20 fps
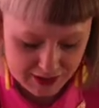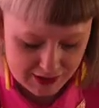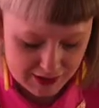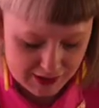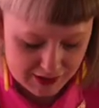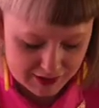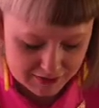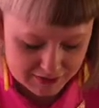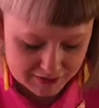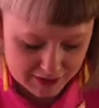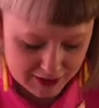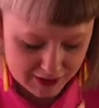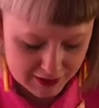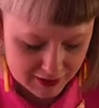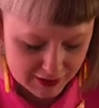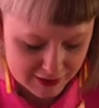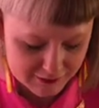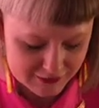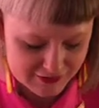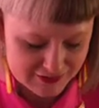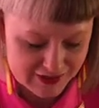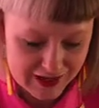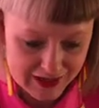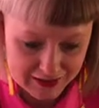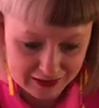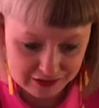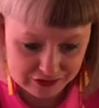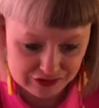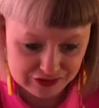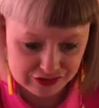is I kind of
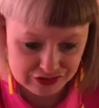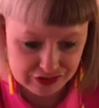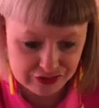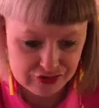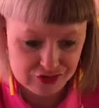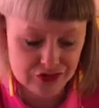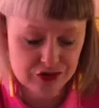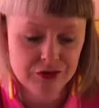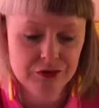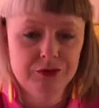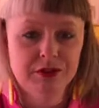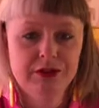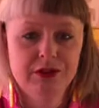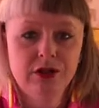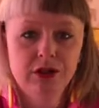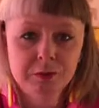attach to an